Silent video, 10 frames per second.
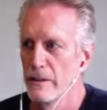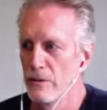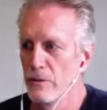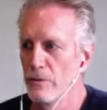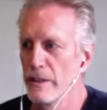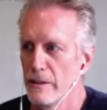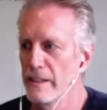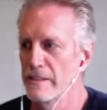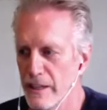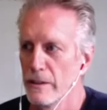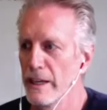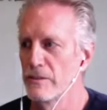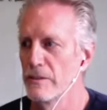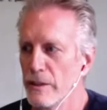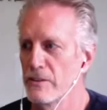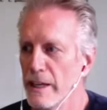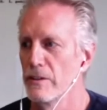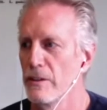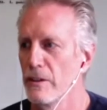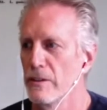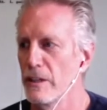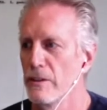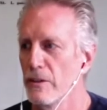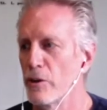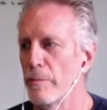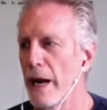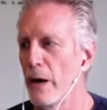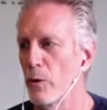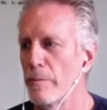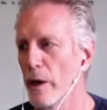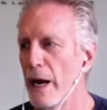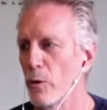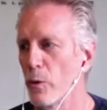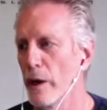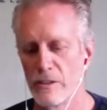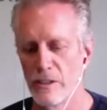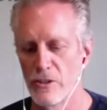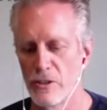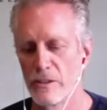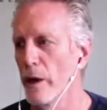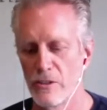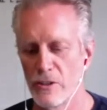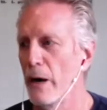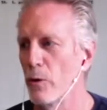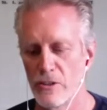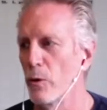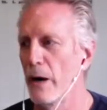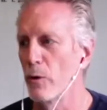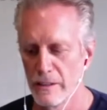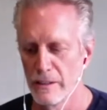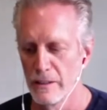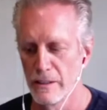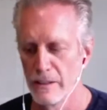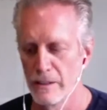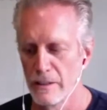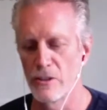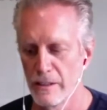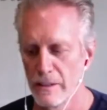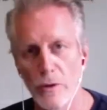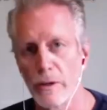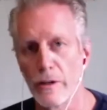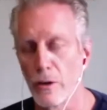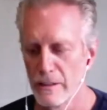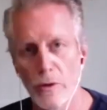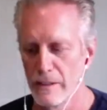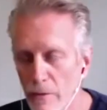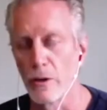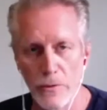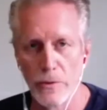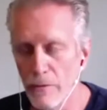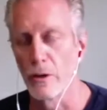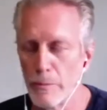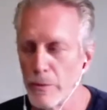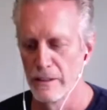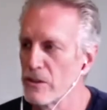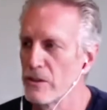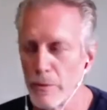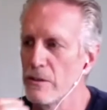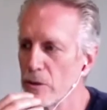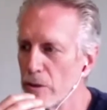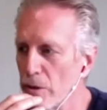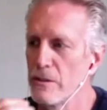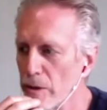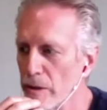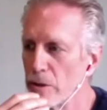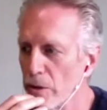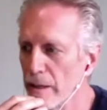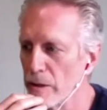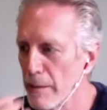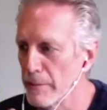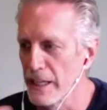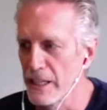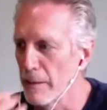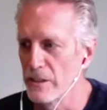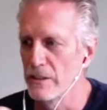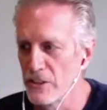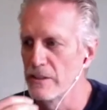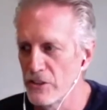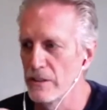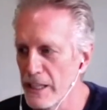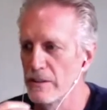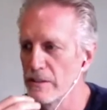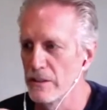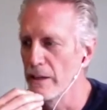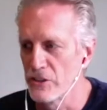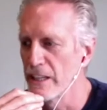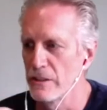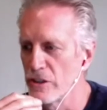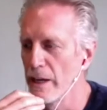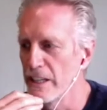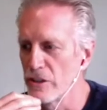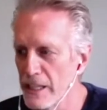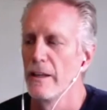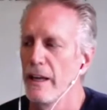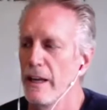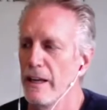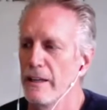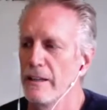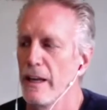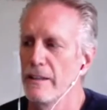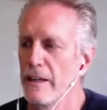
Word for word: you've in essence you know given your power away because because you're seeking approval or, or love from a person or, or uh, accommodation in some way, attention. And